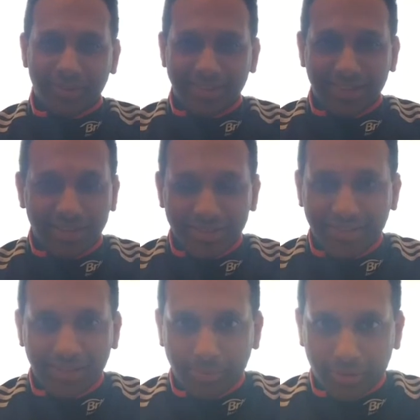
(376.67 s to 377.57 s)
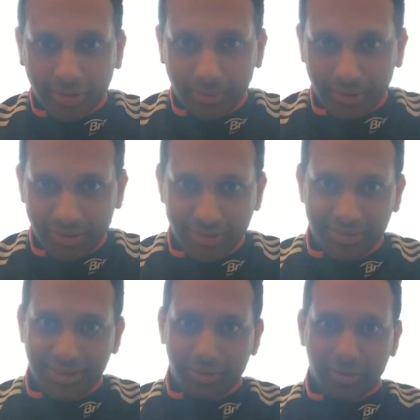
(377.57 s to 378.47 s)
says that I just turn up to cricket matches
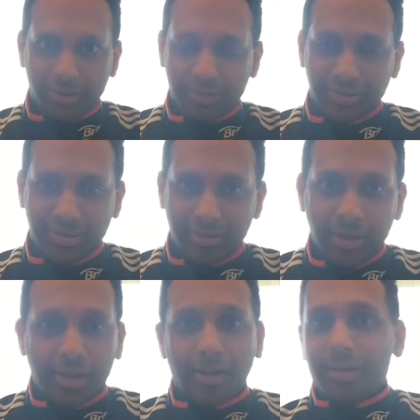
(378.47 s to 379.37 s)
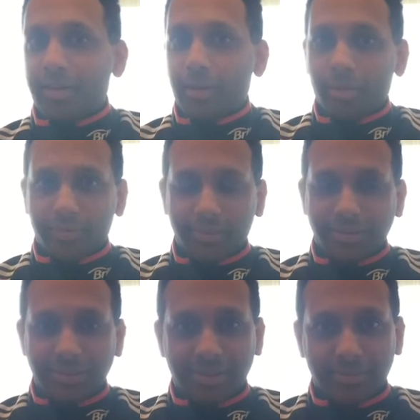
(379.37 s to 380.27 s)
and get drunk and then go off
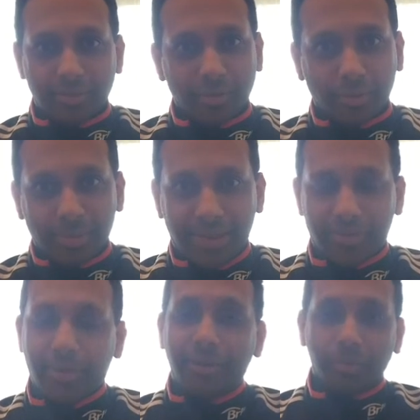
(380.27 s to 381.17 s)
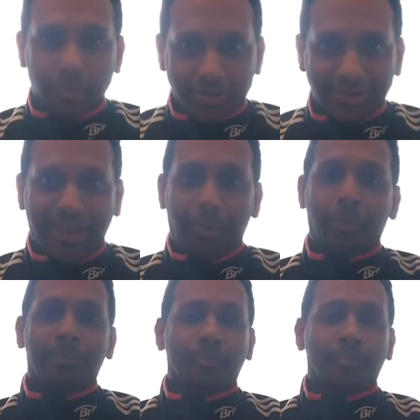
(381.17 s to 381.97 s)
and stalk players. I do watch the game,